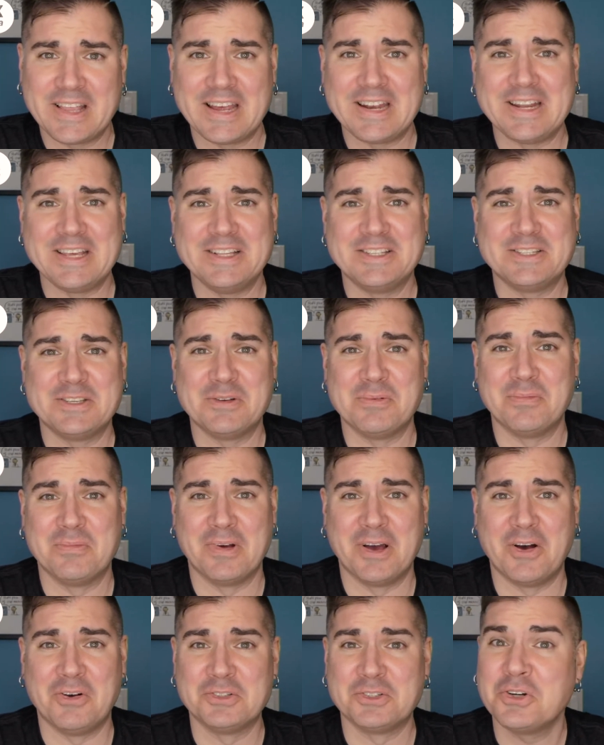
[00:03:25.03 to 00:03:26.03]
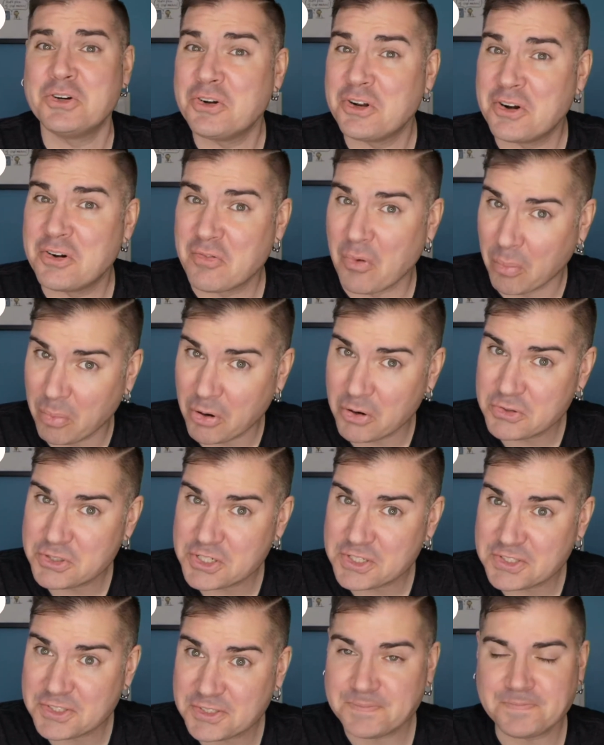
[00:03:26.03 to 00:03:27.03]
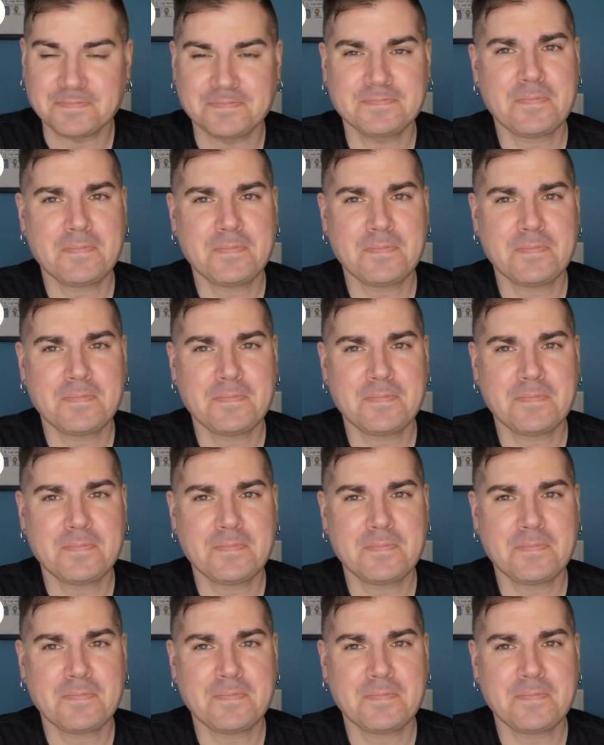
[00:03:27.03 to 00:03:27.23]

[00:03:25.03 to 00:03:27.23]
that needs some alternative approaches.